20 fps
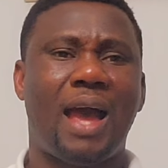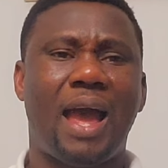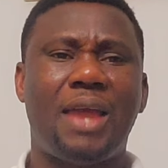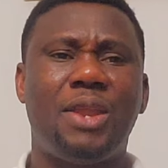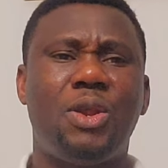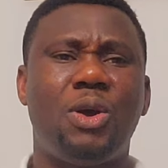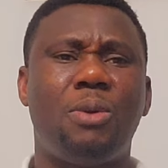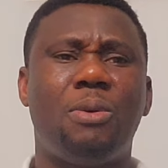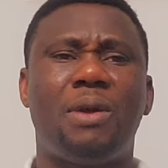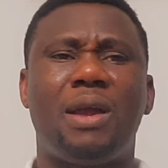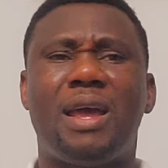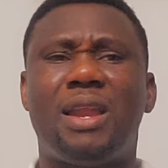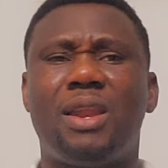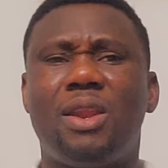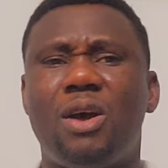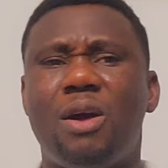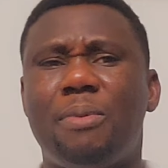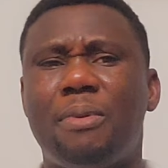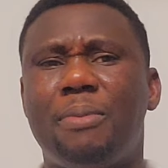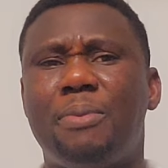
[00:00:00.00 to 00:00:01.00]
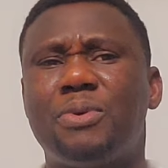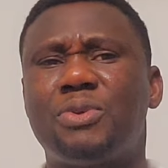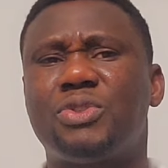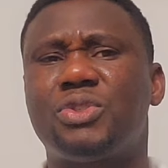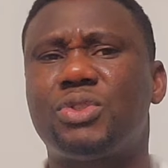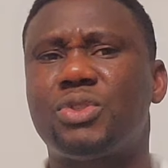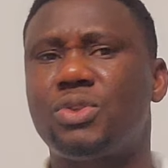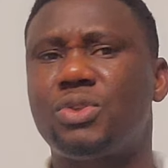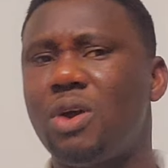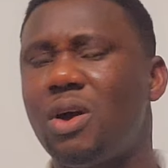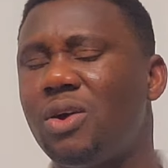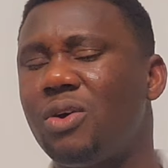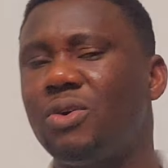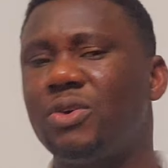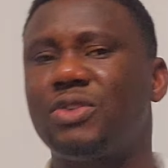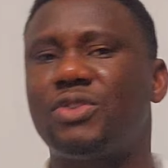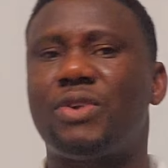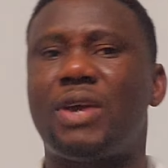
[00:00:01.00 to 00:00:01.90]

I know a lot of people struggle